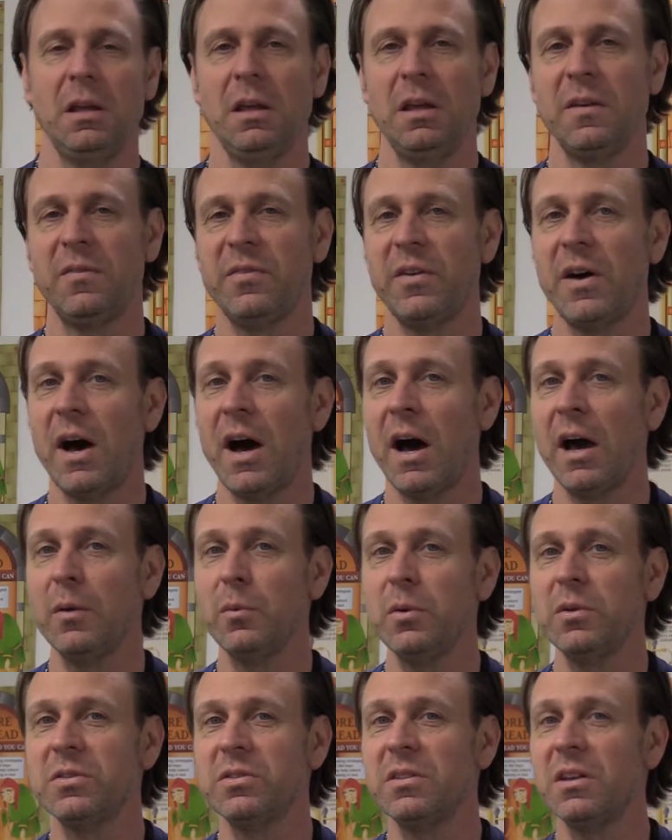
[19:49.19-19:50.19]
If I
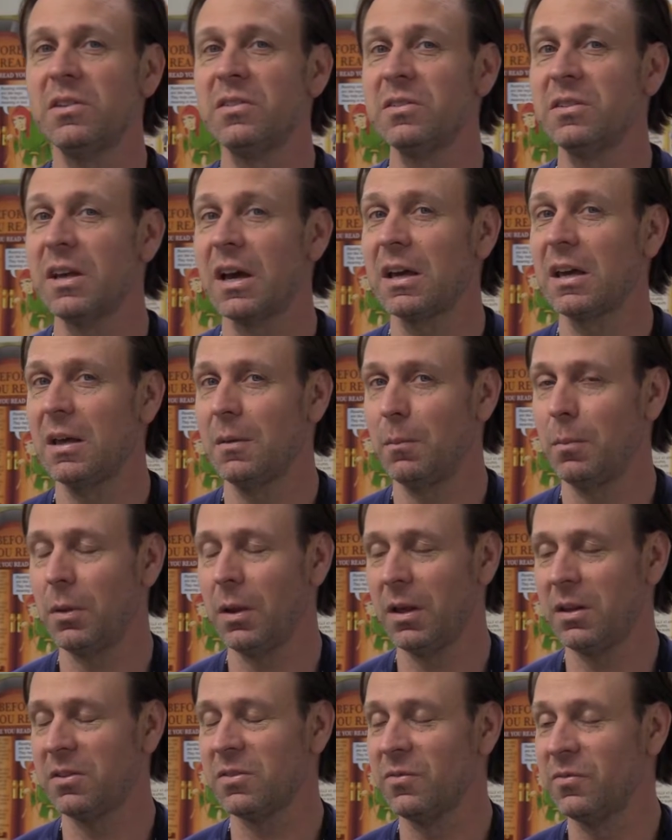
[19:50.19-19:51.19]
was the second
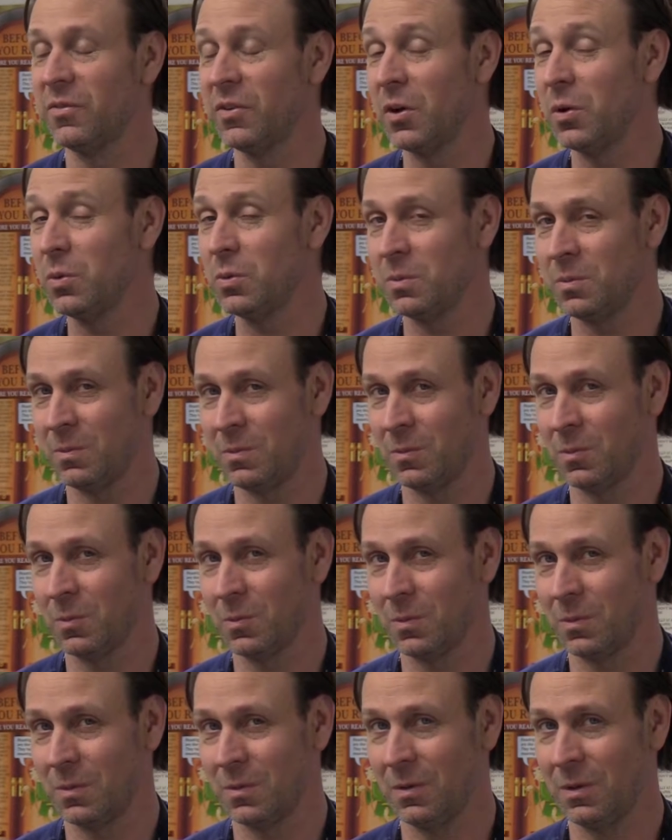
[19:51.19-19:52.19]
place vote,
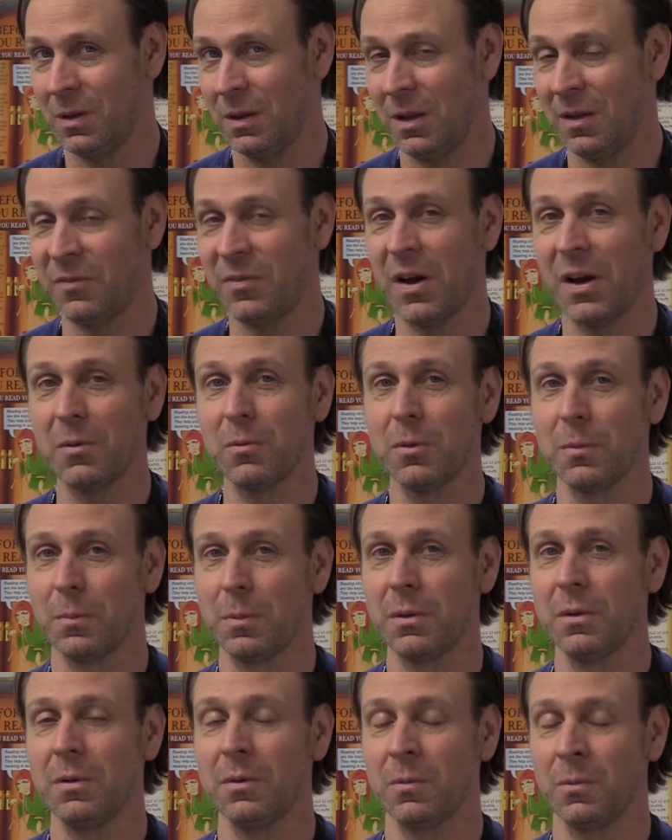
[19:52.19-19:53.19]
if
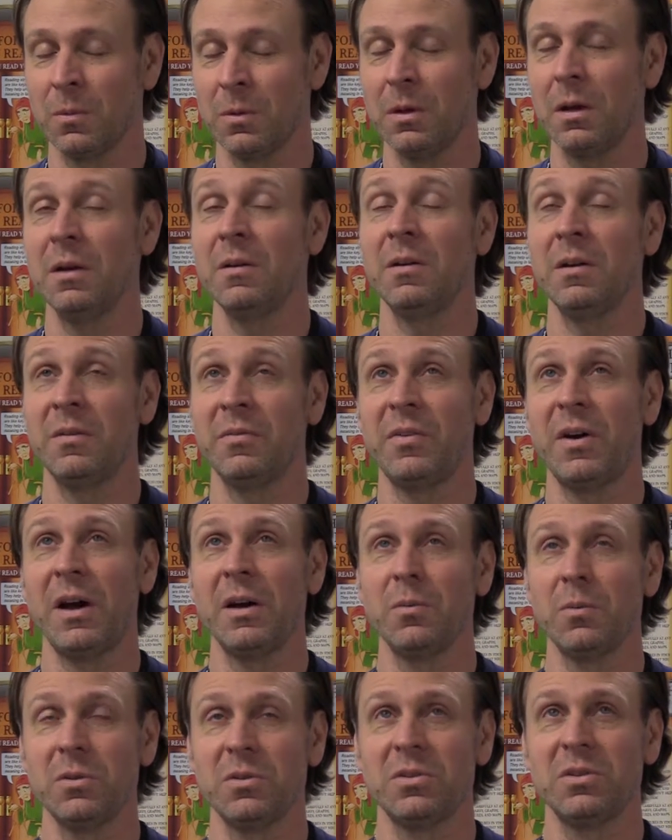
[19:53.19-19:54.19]
I
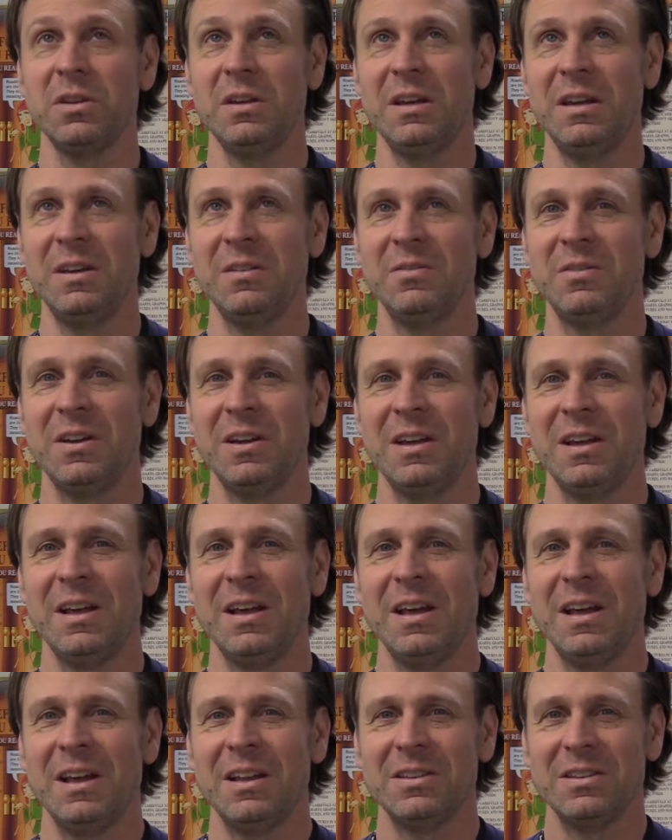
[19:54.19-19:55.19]
received
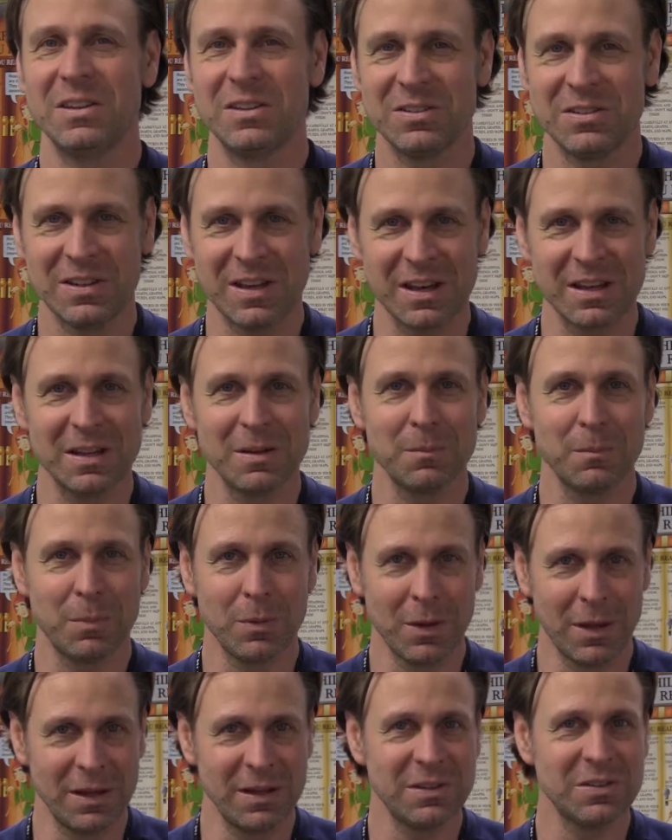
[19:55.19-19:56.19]
the second
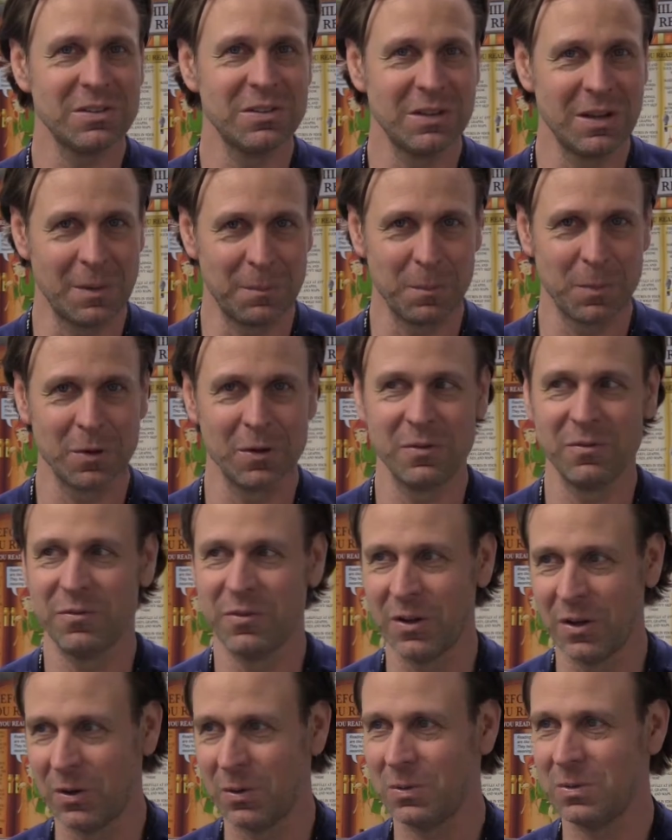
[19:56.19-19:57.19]
place number of
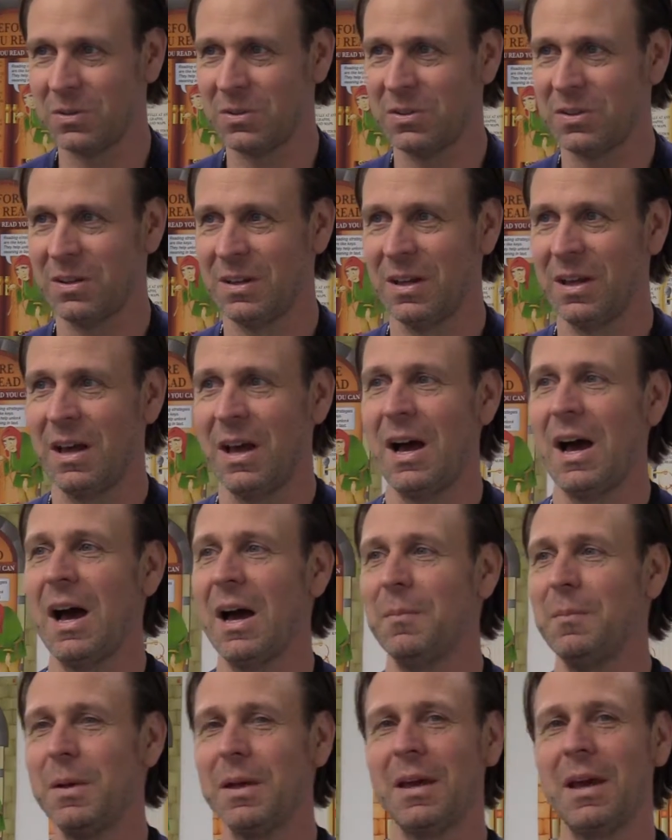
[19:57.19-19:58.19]
votes.
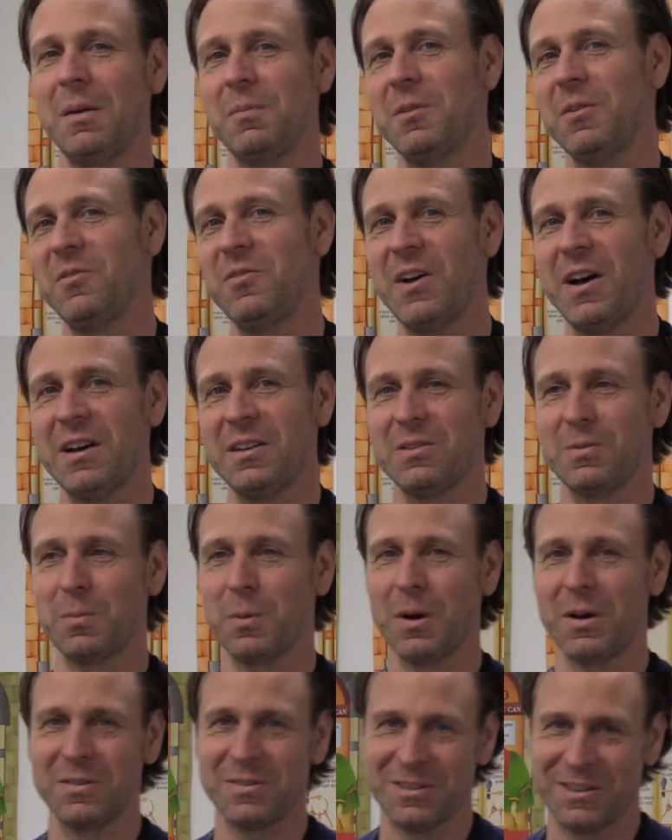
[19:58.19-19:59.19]
I became the vice
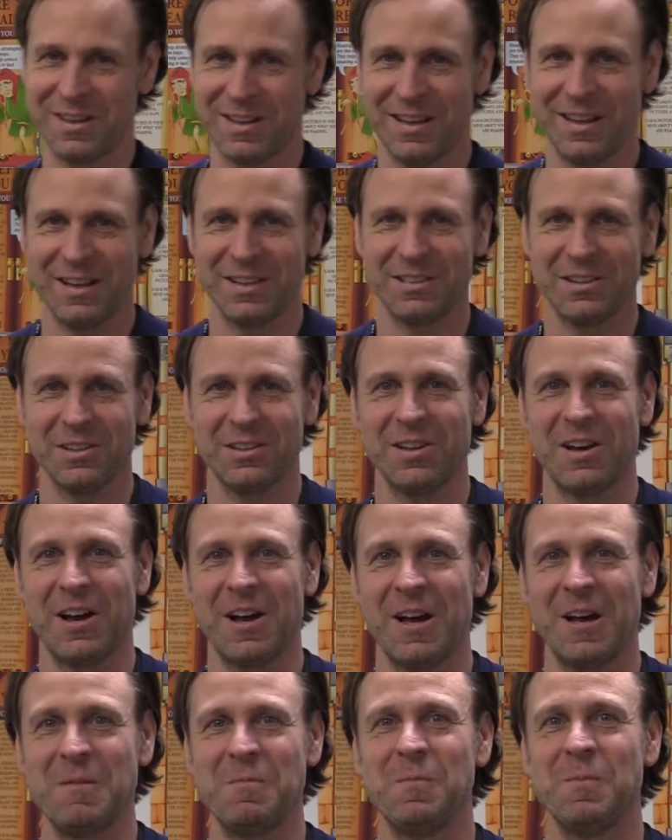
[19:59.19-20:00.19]
president at the
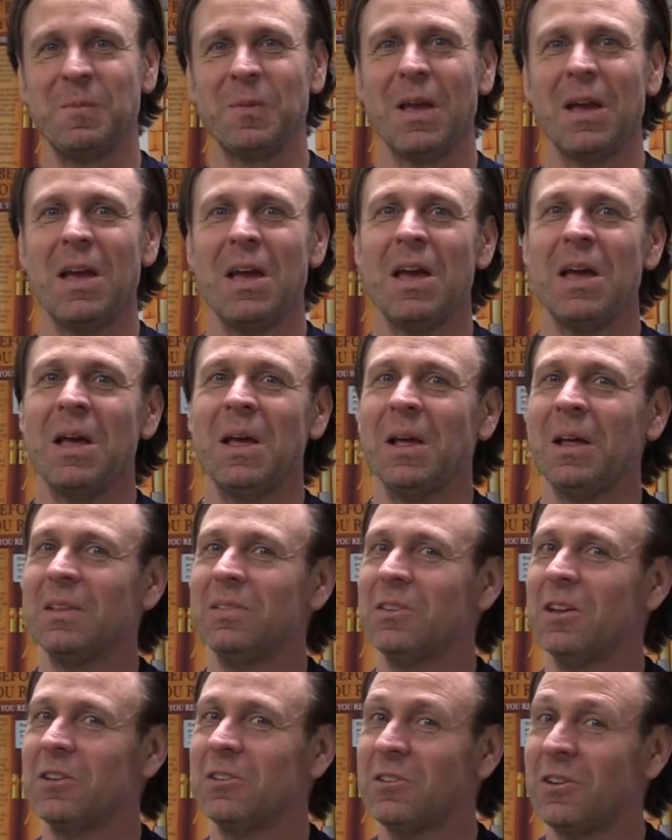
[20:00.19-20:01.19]
time. The